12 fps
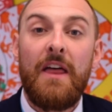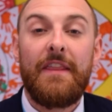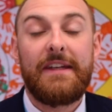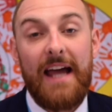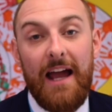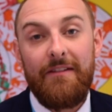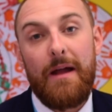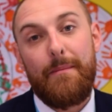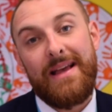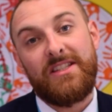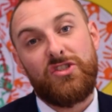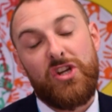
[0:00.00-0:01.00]
the direct
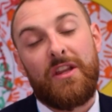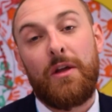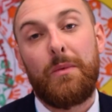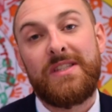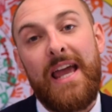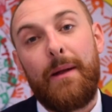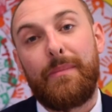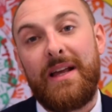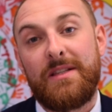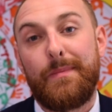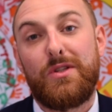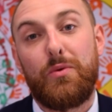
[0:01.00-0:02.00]
messaging that will take
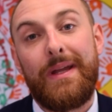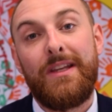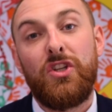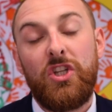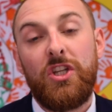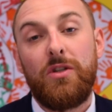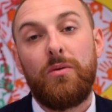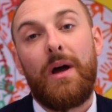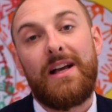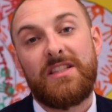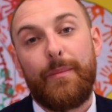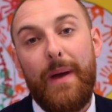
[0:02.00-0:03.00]
place between you
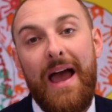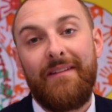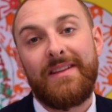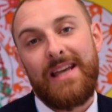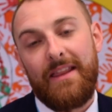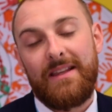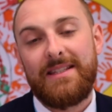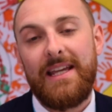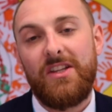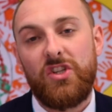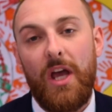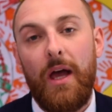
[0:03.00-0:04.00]
as a parent and the
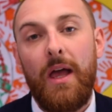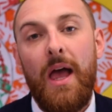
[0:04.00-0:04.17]
teacher,